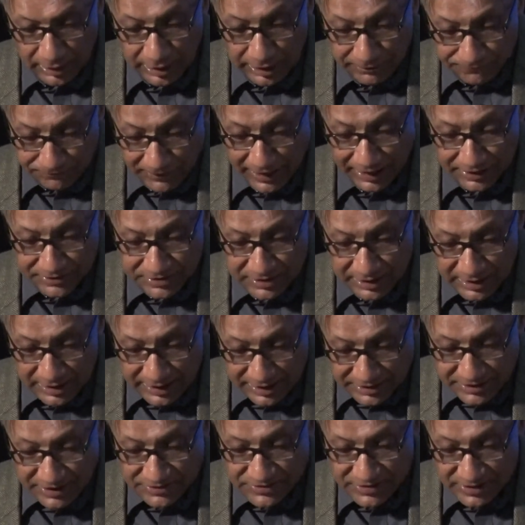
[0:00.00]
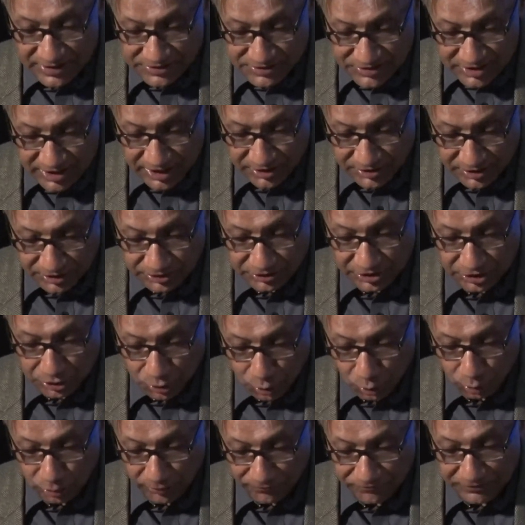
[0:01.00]
In fact, it has asserted the
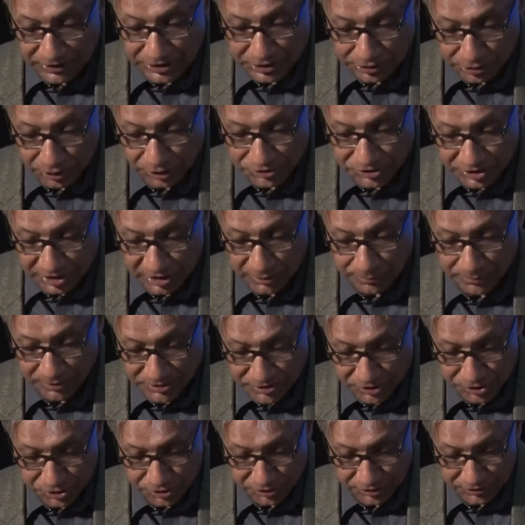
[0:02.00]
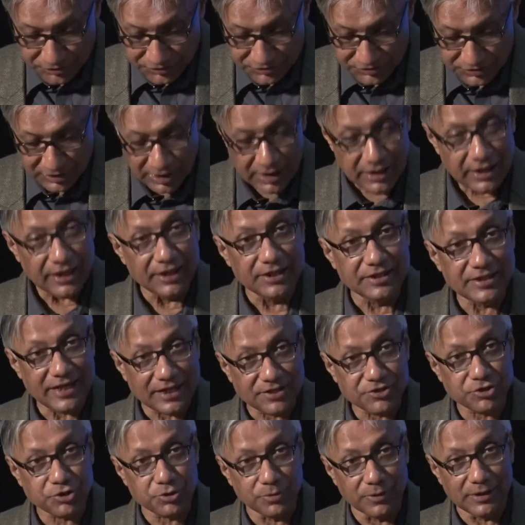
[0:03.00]
role of ideological positions in
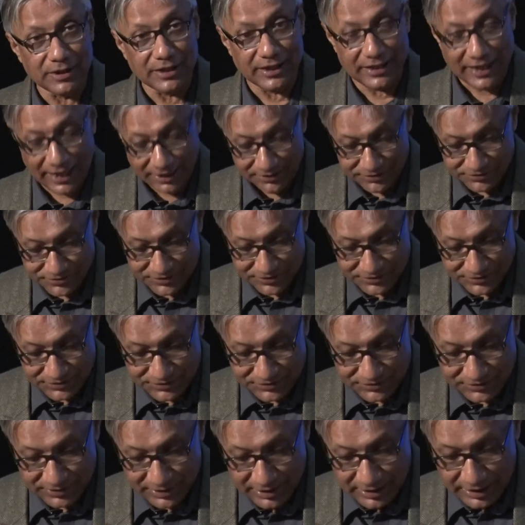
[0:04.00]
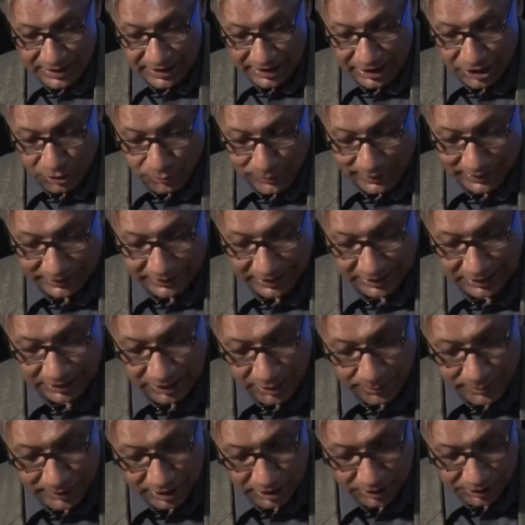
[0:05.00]
textual analysis in a way that
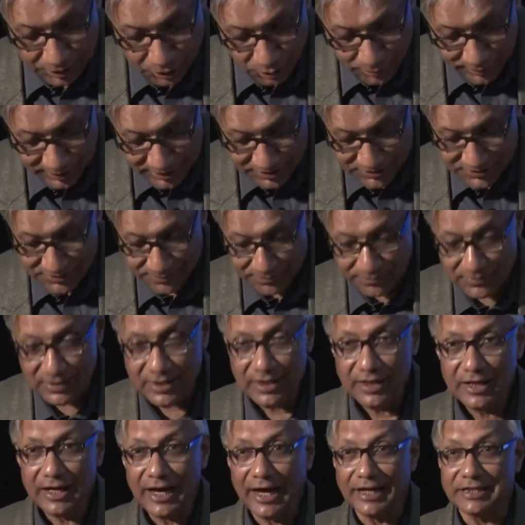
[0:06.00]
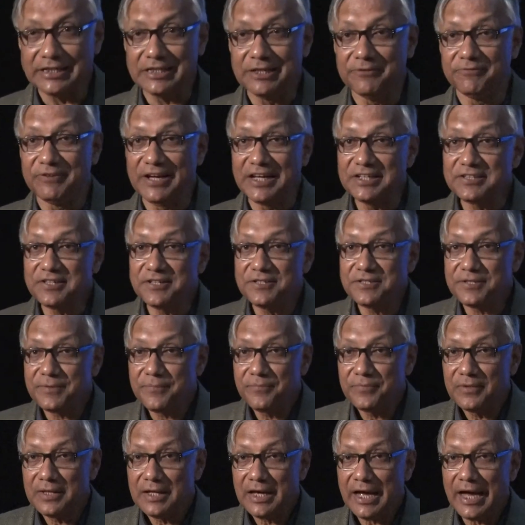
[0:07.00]
liberal humanism had evaded
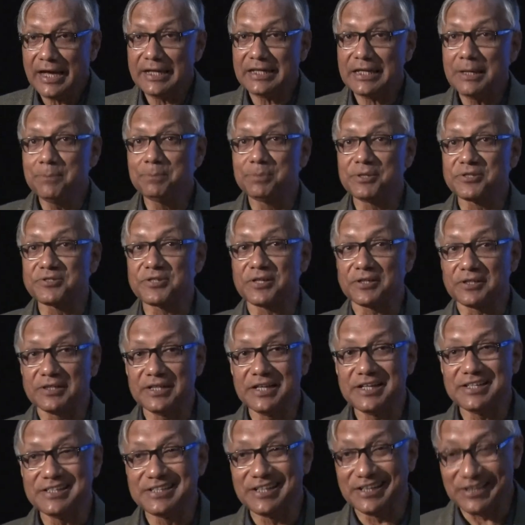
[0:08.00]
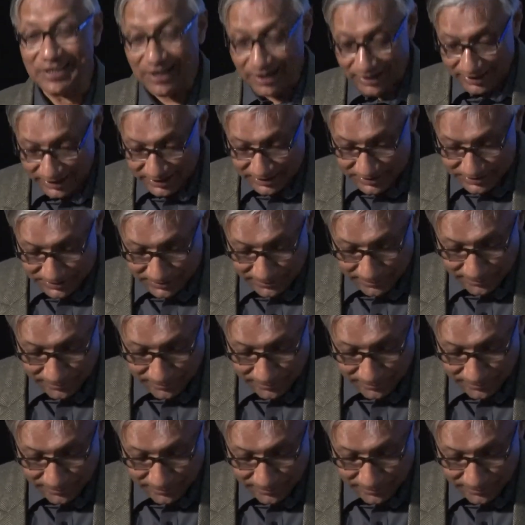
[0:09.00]
and implicitly denied.